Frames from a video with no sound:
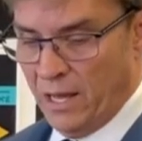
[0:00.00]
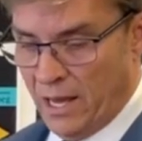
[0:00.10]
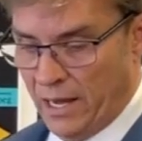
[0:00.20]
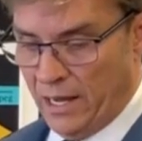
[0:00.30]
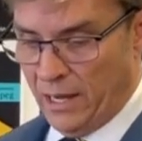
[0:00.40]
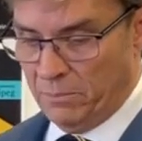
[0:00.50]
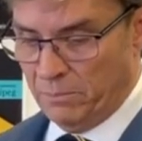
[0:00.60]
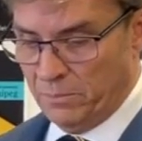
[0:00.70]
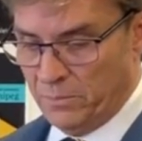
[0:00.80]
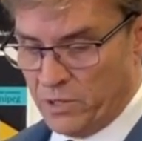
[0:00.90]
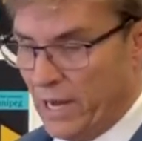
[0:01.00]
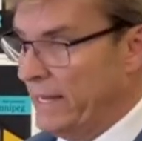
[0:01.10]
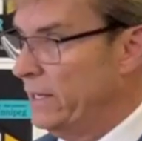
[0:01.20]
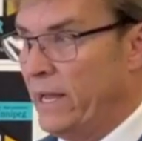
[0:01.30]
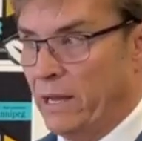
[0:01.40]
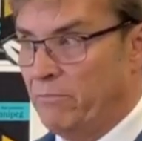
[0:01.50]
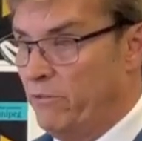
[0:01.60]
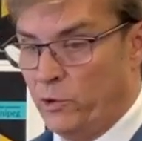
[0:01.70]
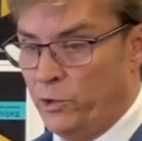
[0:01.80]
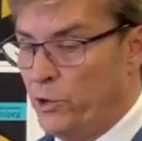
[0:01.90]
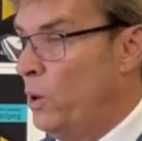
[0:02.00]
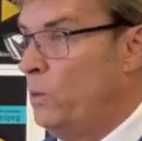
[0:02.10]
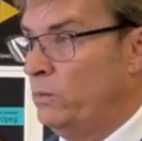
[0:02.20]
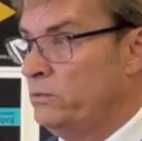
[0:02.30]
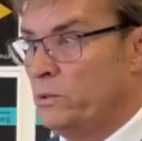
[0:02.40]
Scott Gillingham voted no